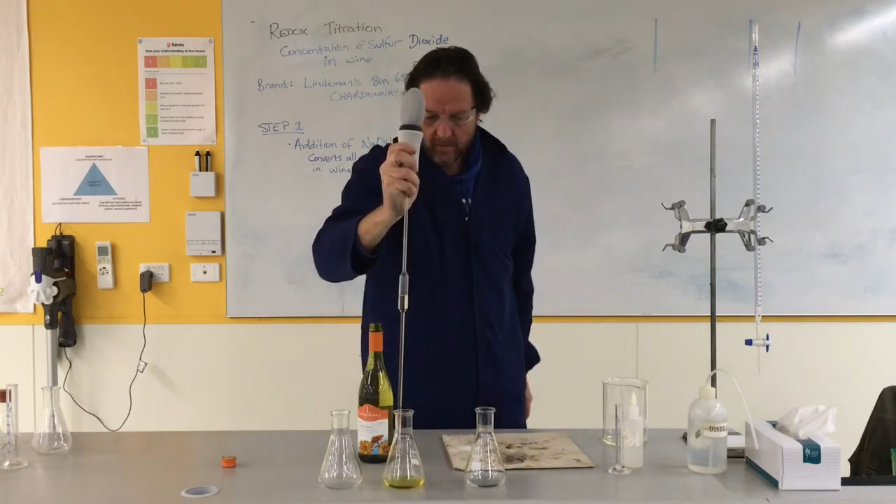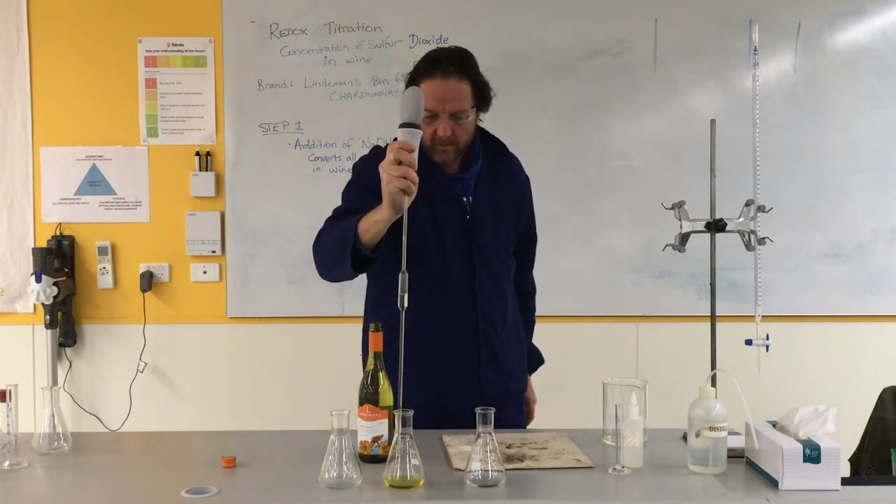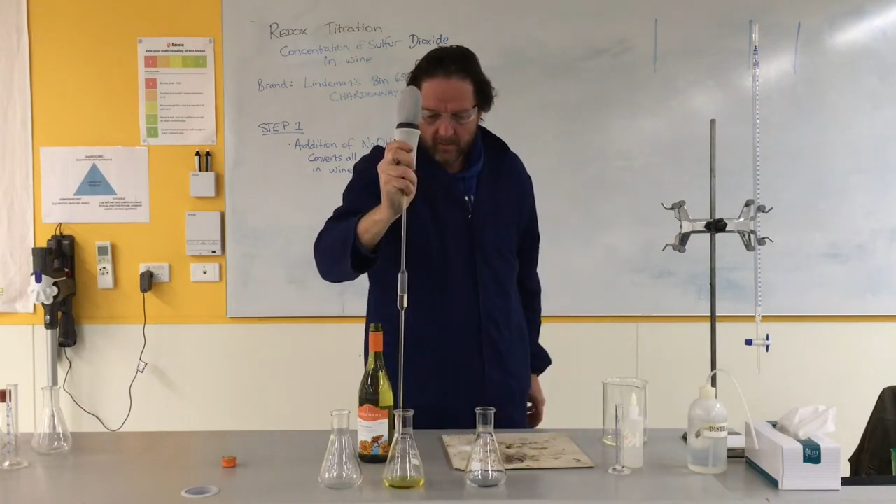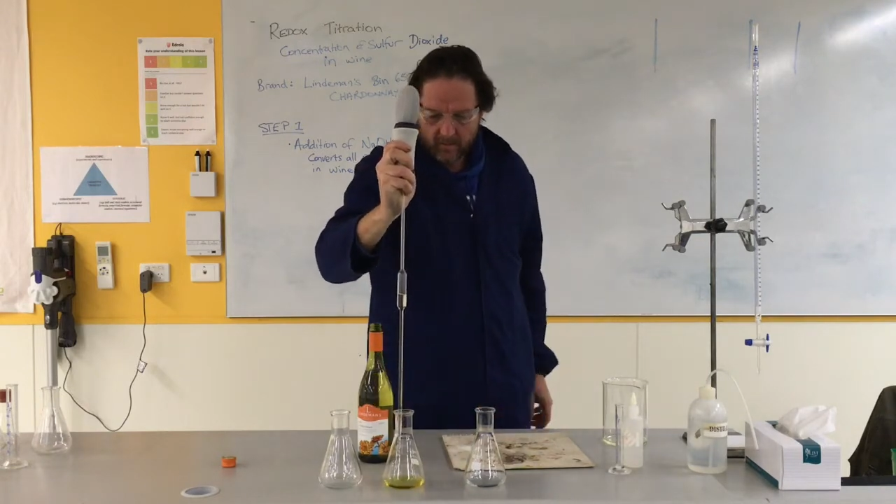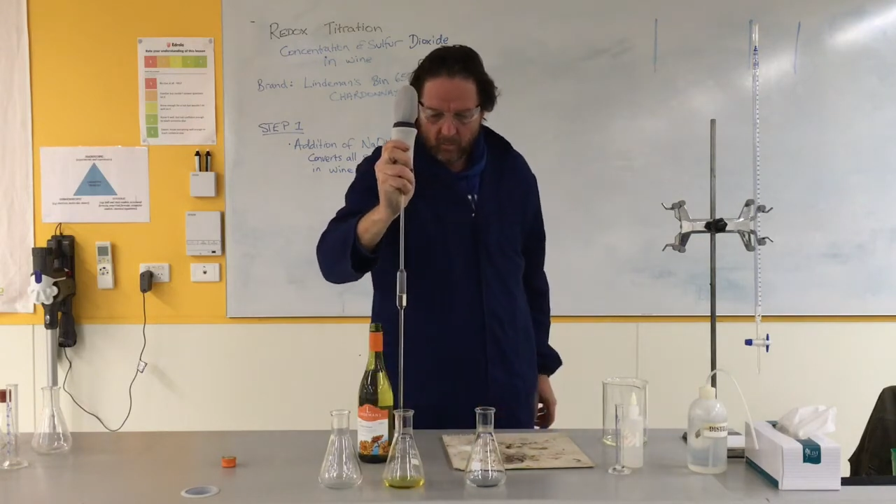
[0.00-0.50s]

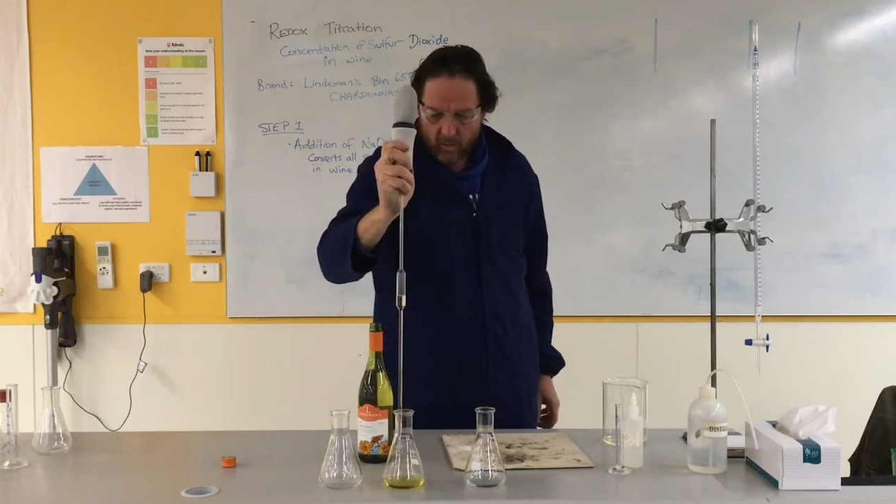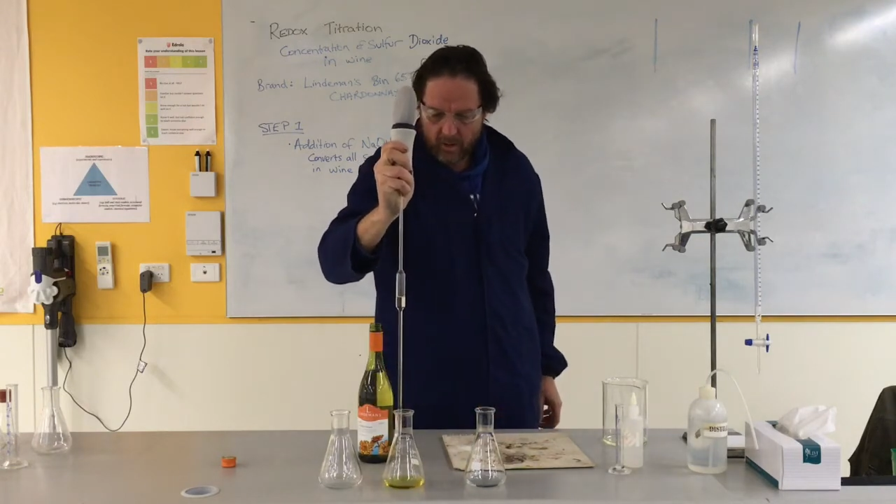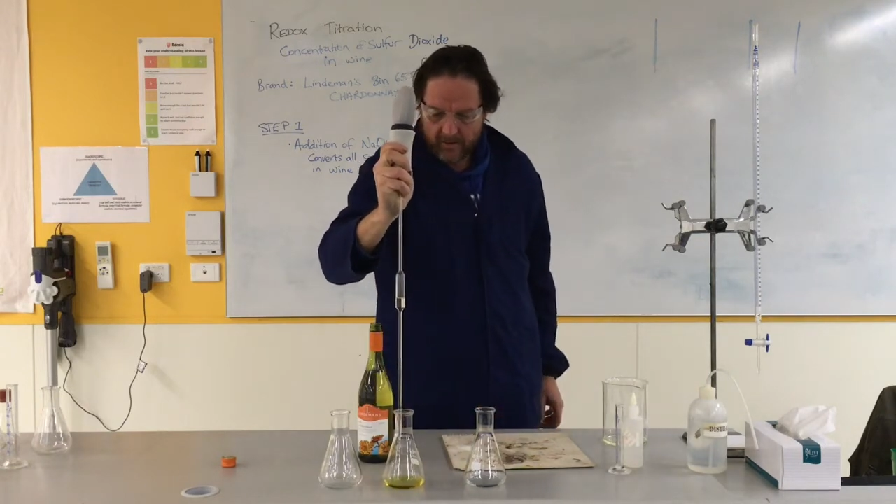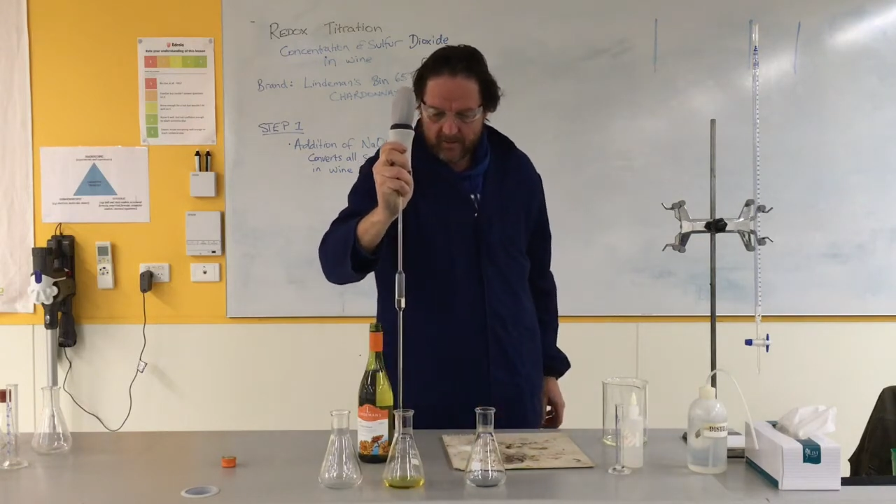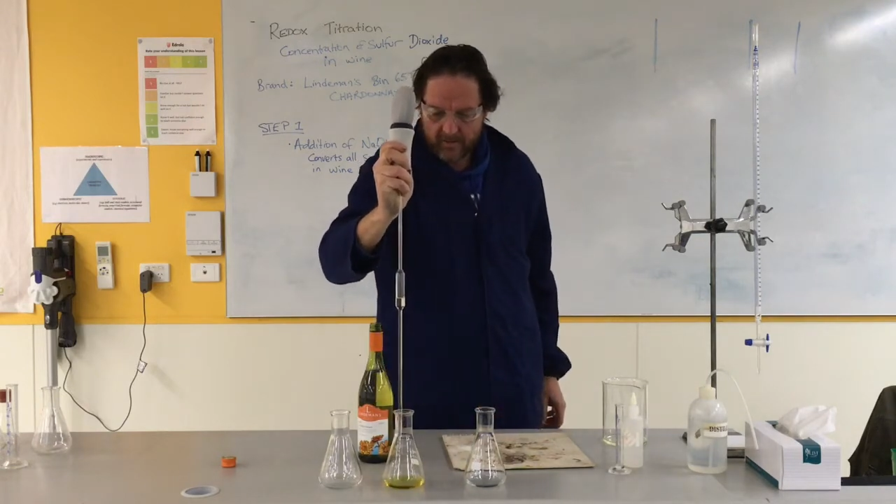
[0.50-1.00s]
So the wine
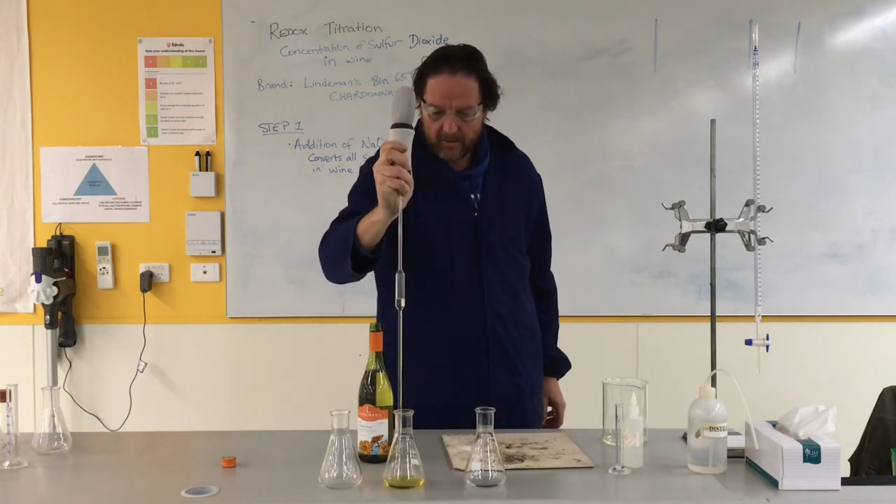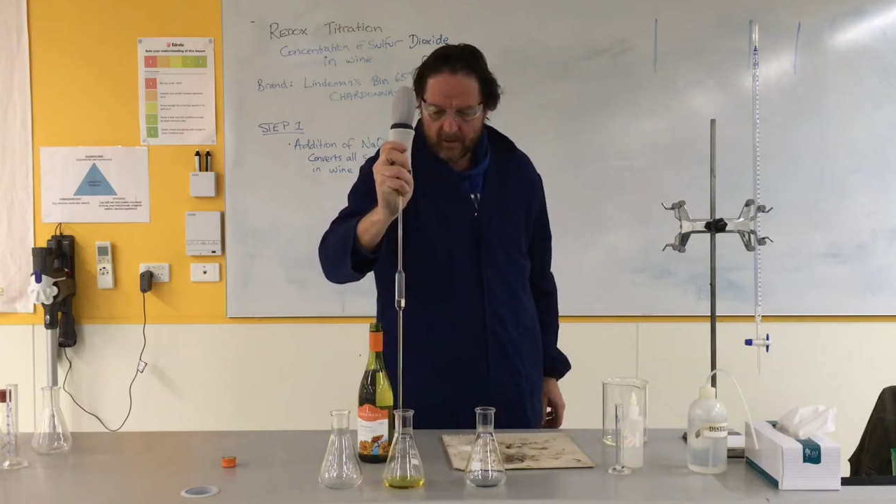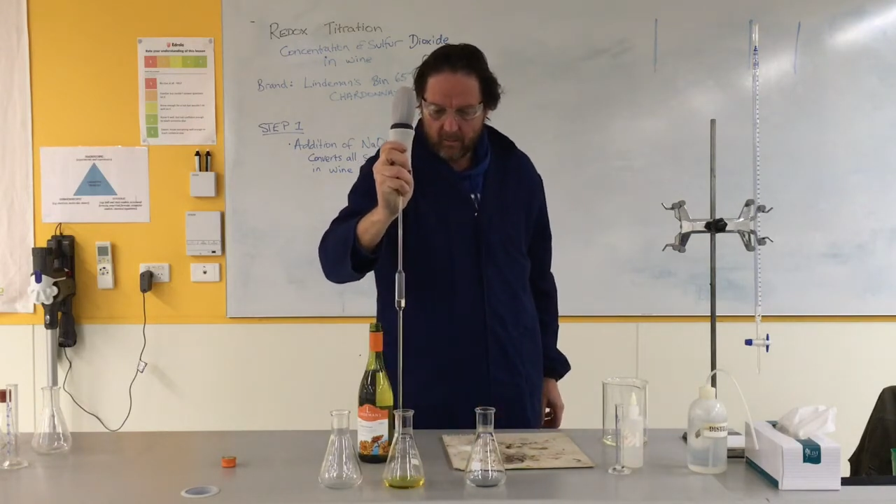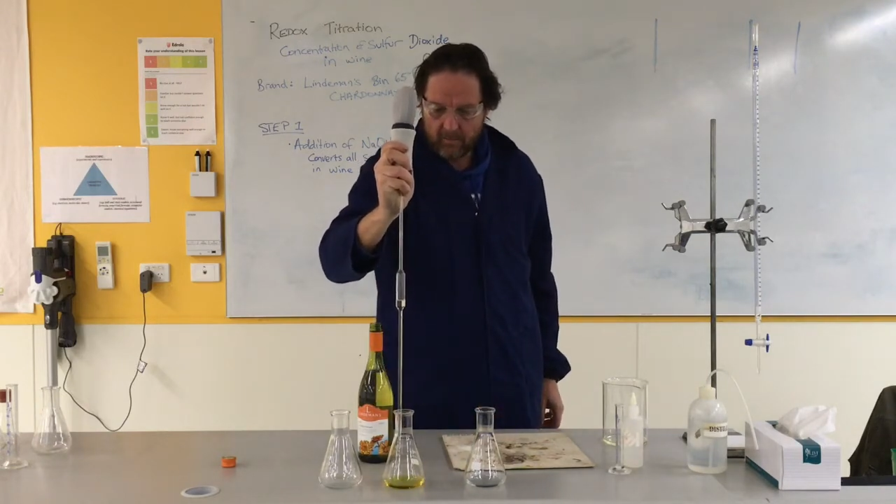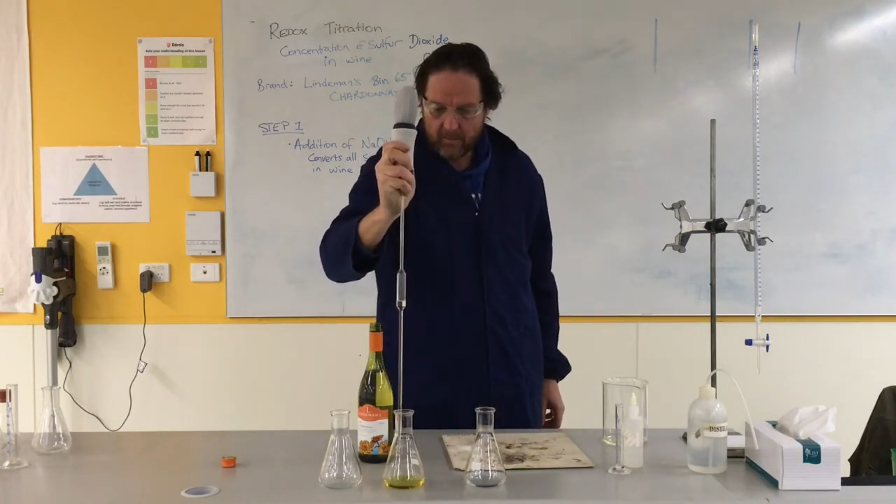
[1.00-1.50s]
is going to go
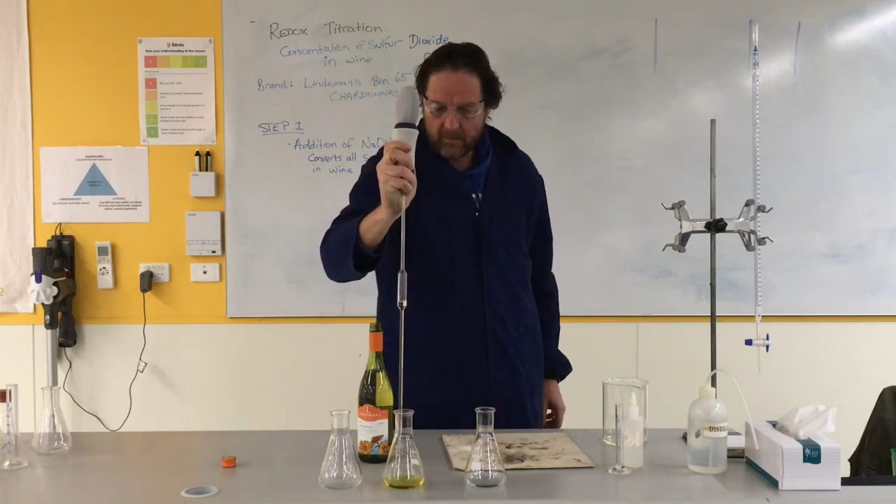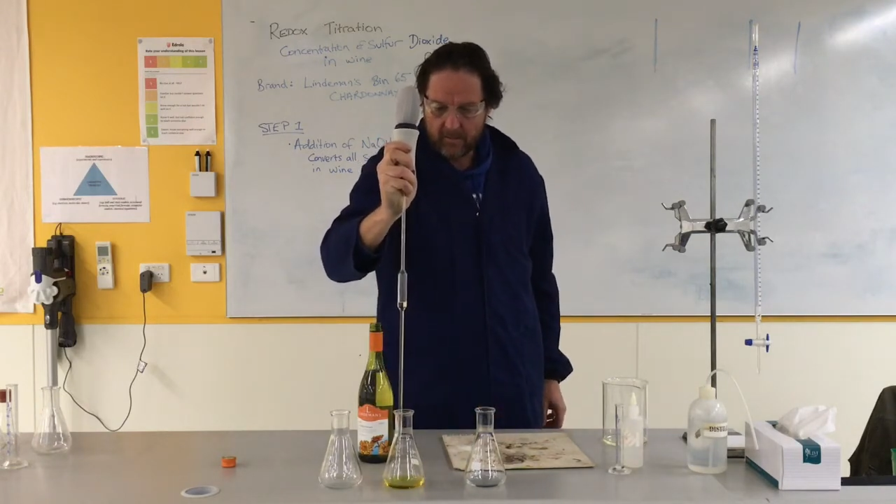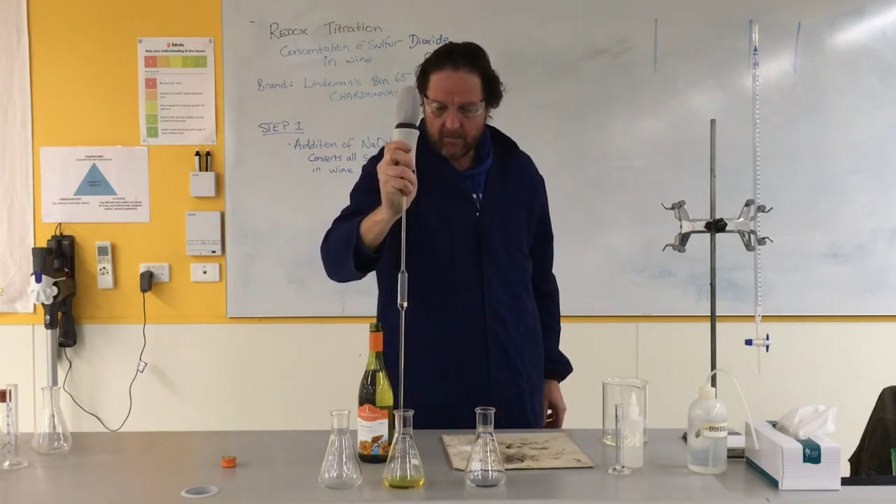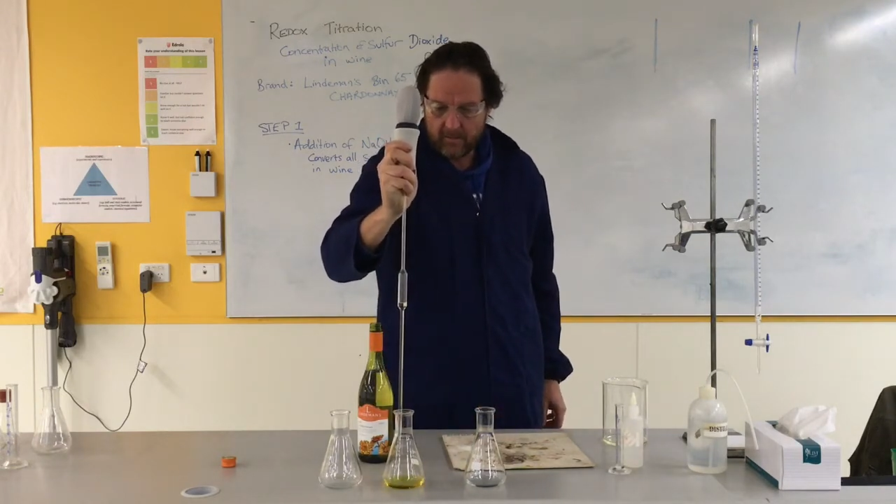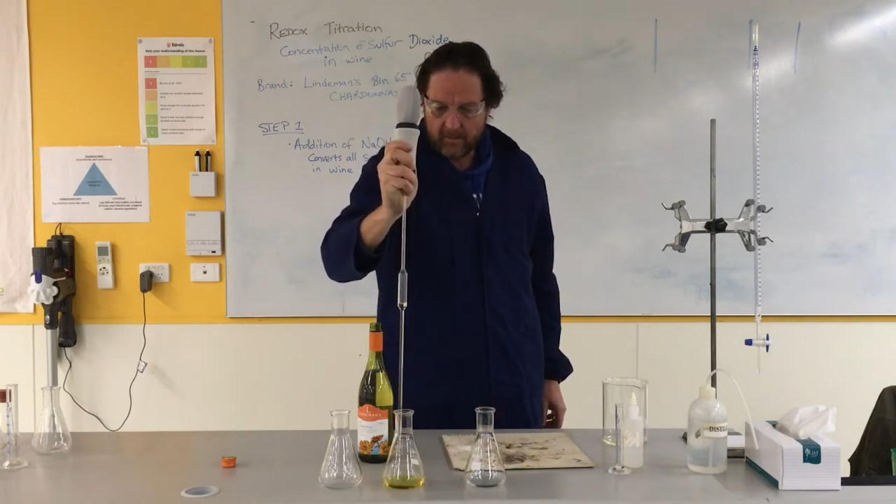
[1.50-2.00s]
in with the